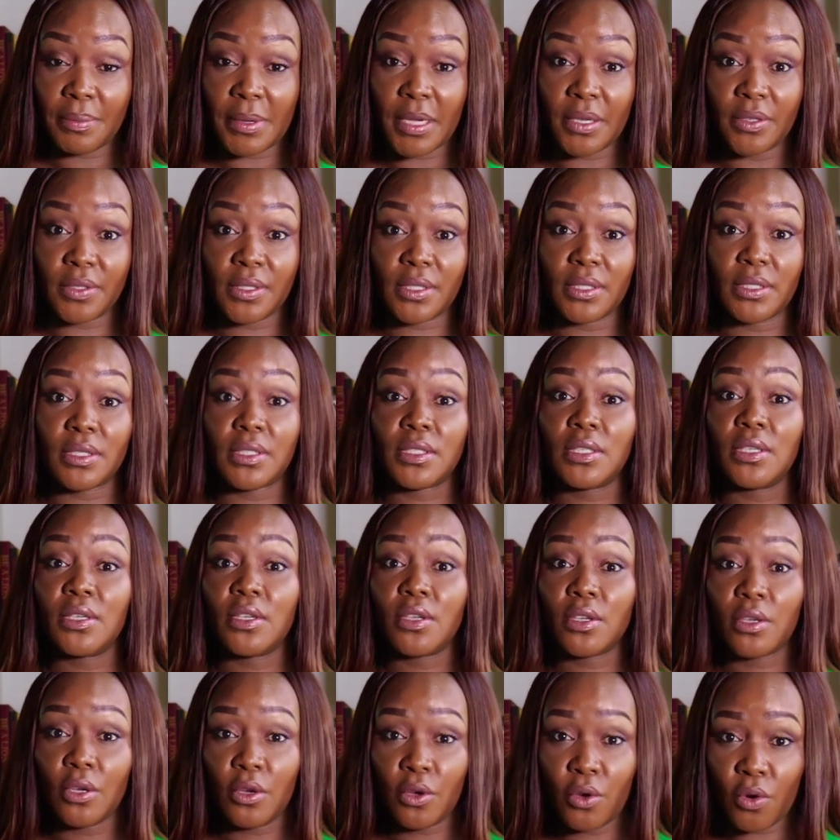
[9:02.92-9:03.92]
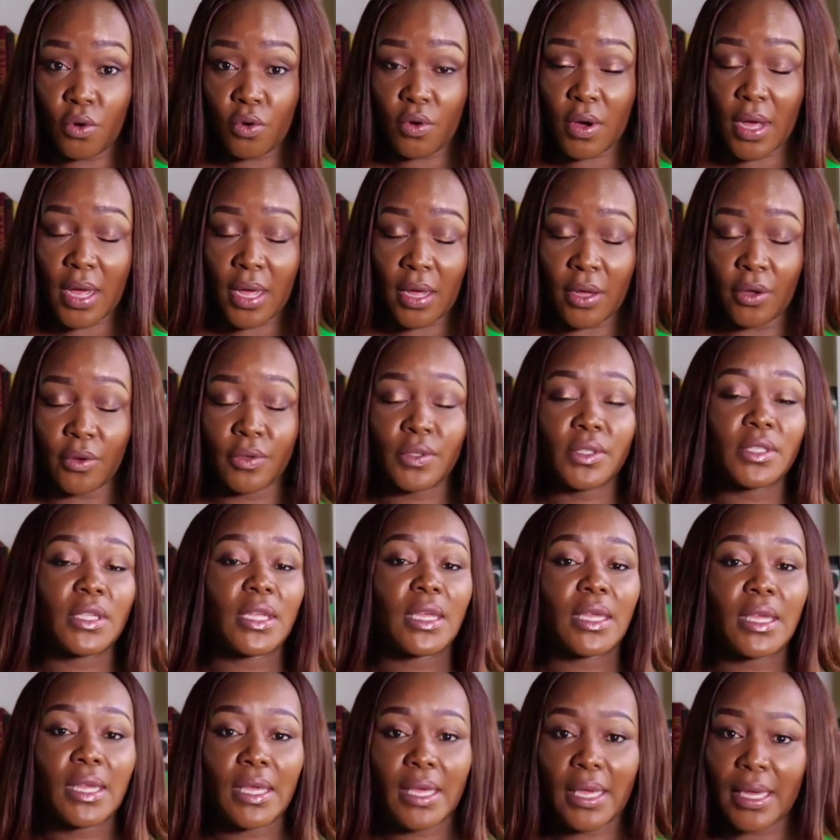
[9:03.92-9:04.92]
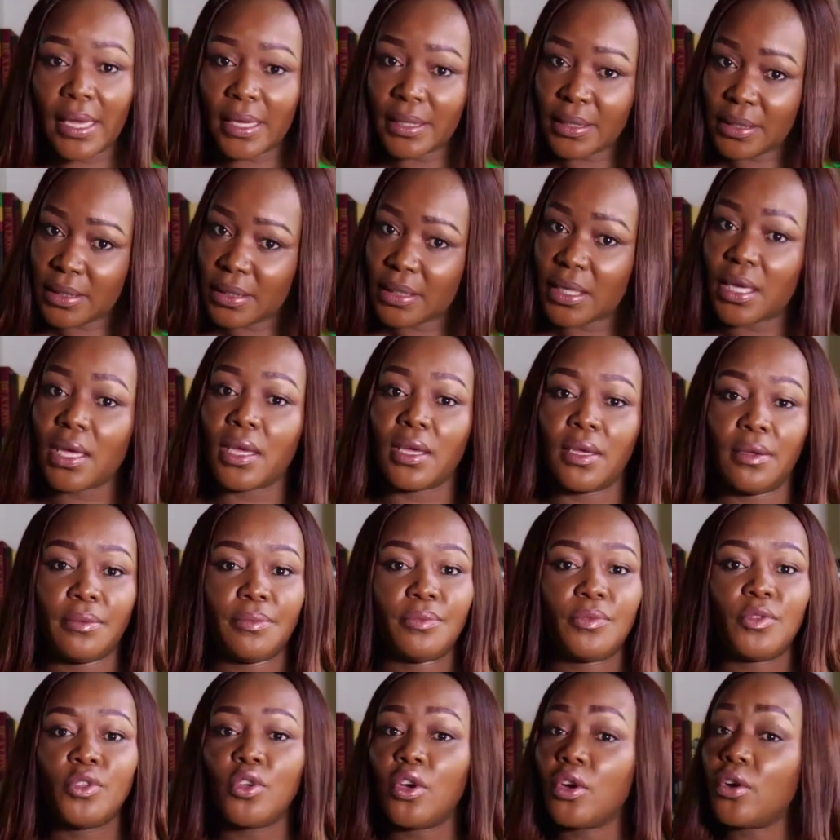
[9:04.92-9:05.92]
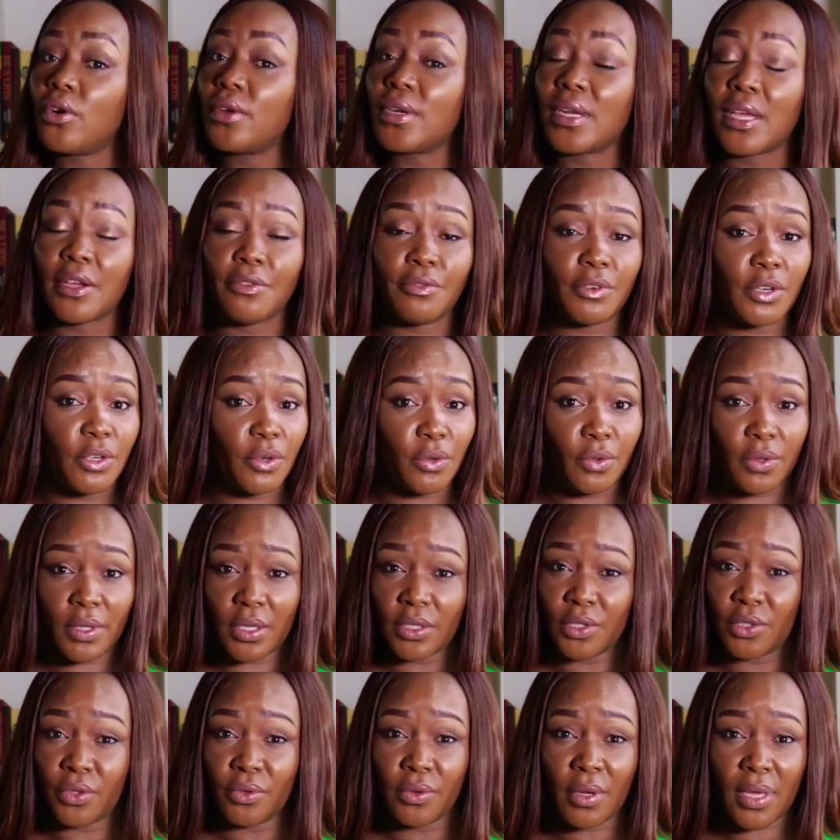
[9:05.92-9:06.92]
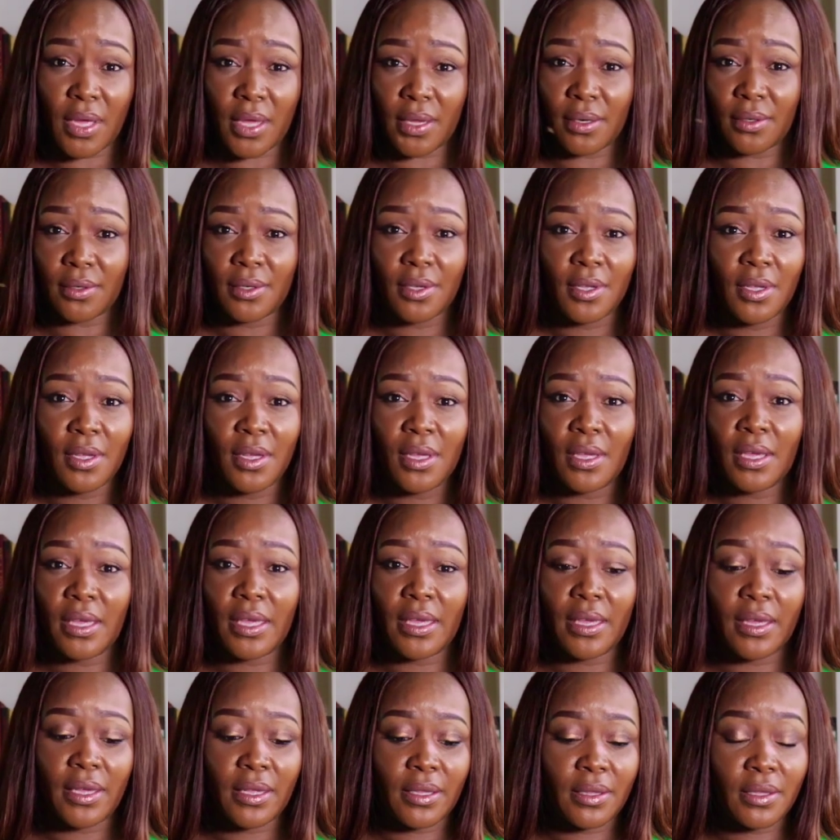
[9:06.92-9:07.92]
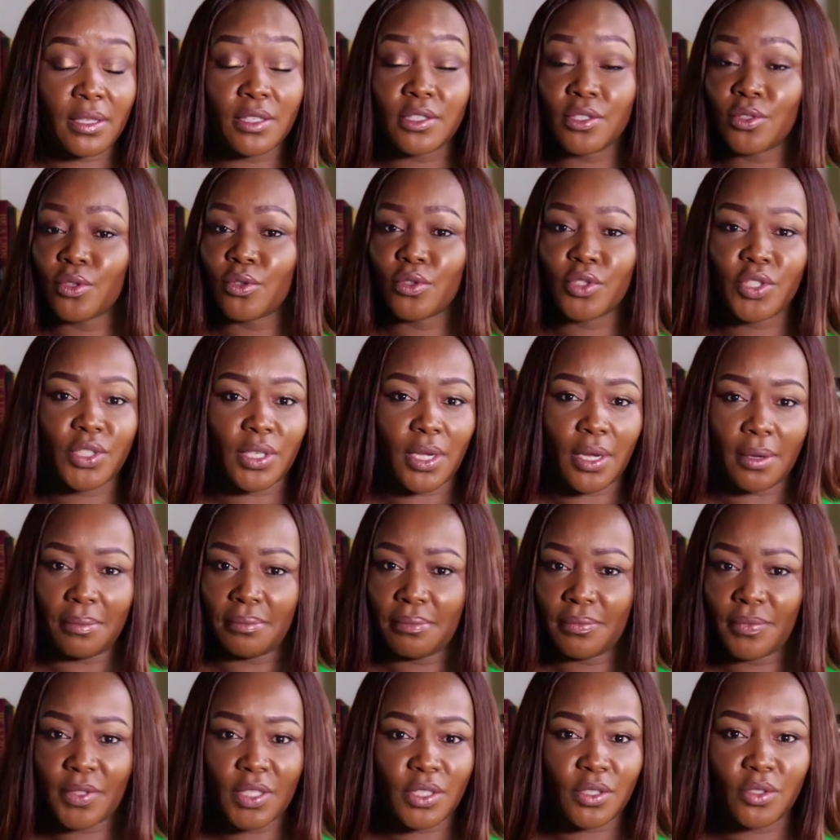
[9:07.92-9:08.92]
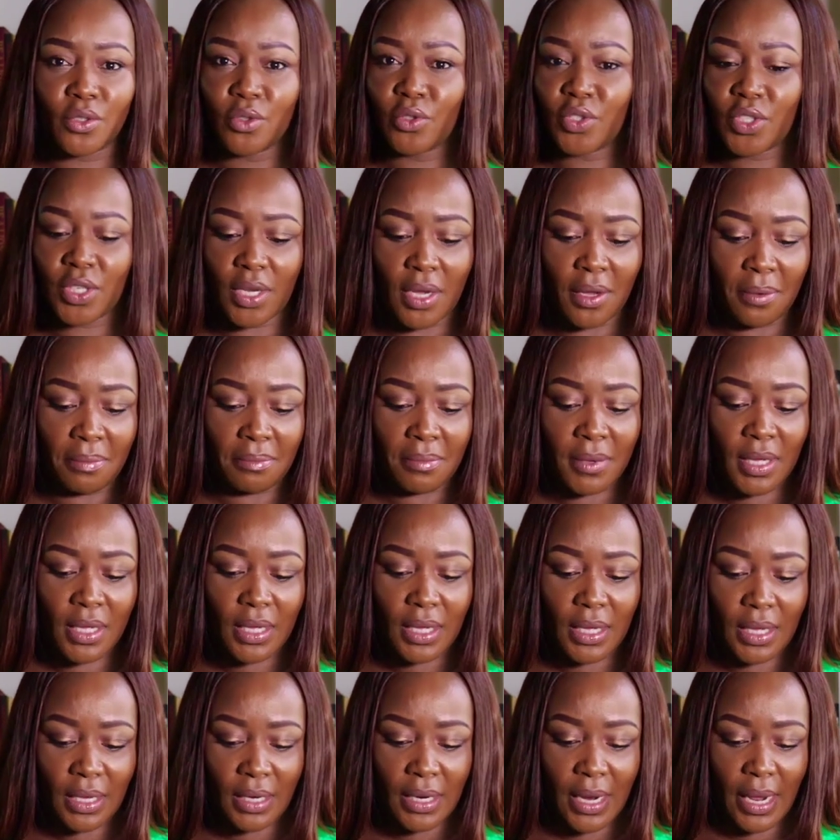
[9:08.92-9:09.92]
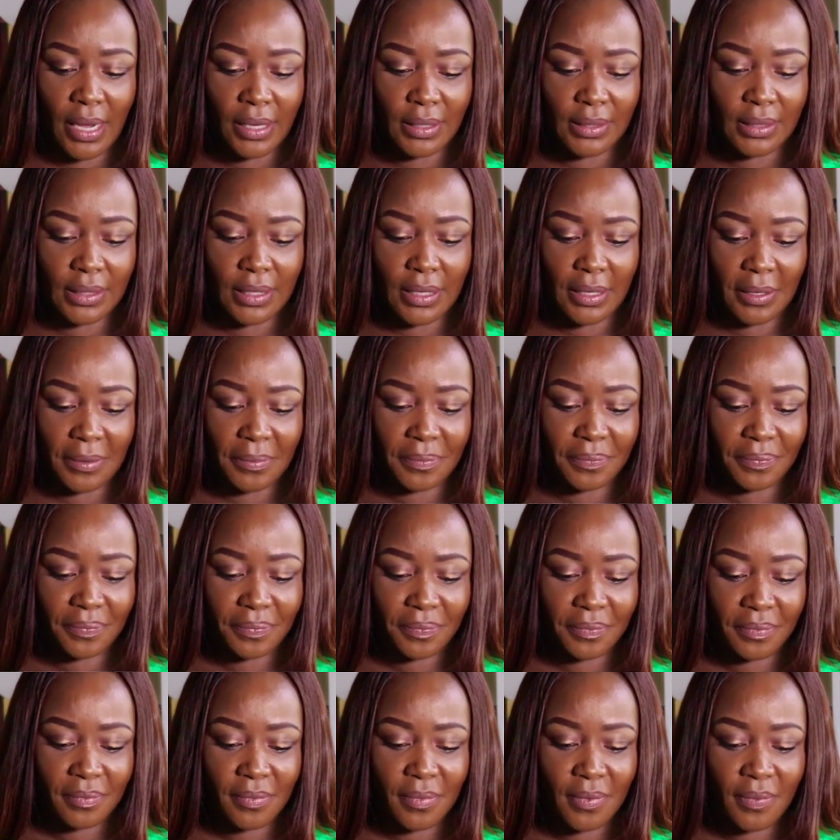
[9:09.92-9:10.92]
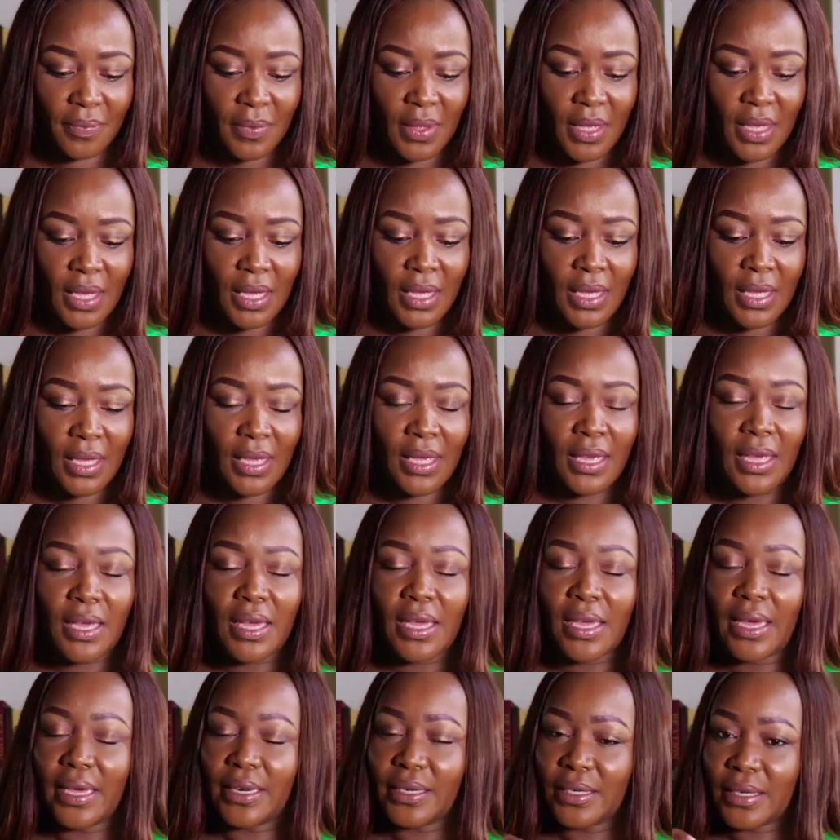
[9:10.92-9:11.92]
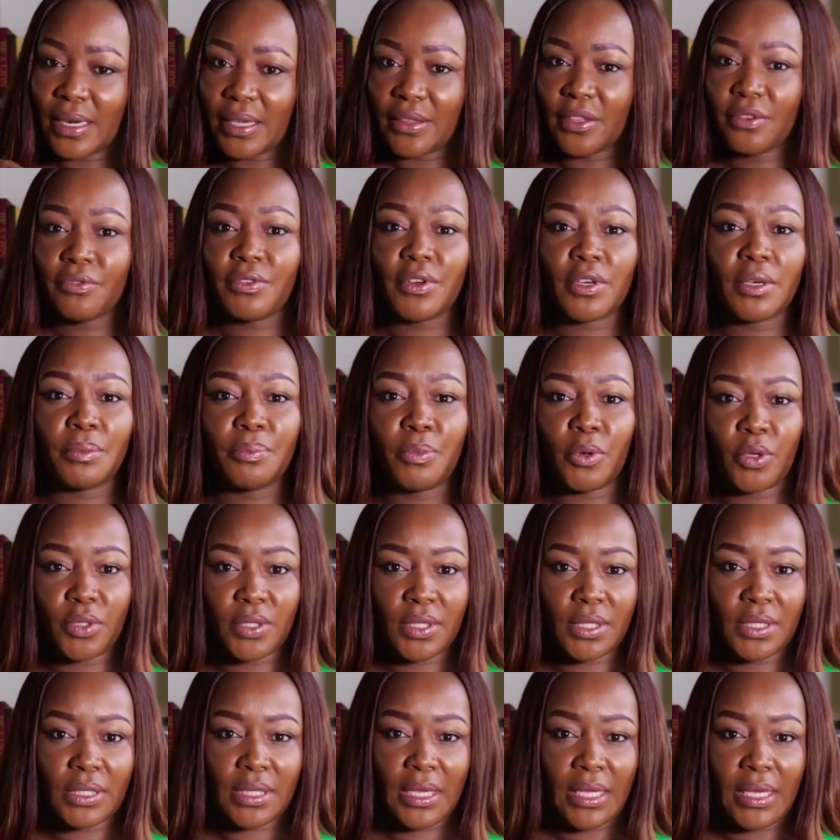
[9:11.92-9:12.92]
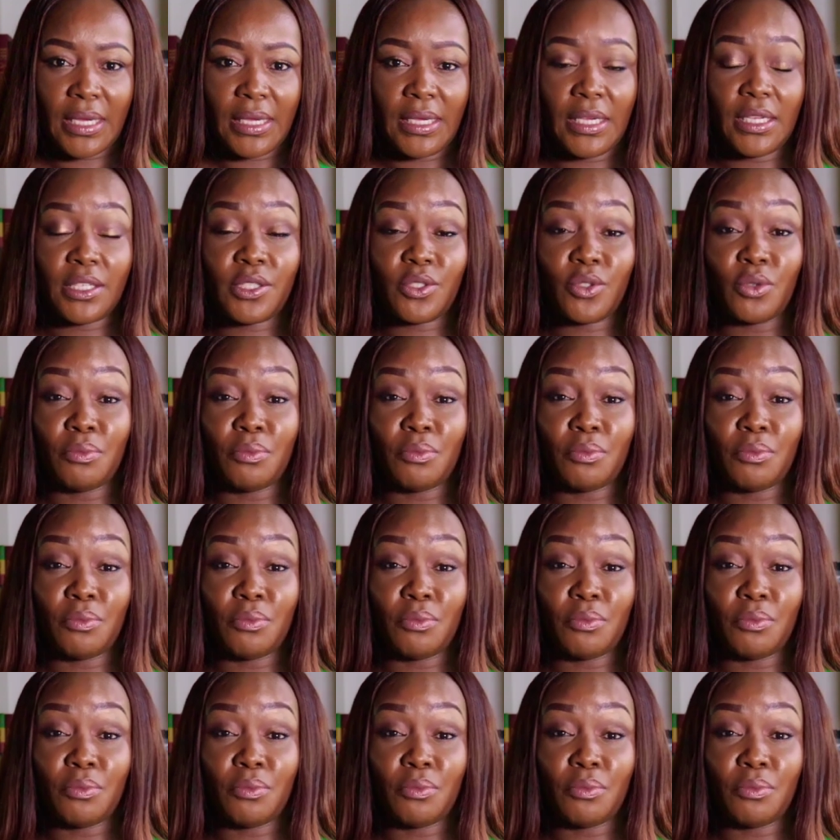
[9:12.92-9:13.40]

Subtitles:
about it, go out and say, knock on every door that you can. And there's no shame in asking. Another very important thing is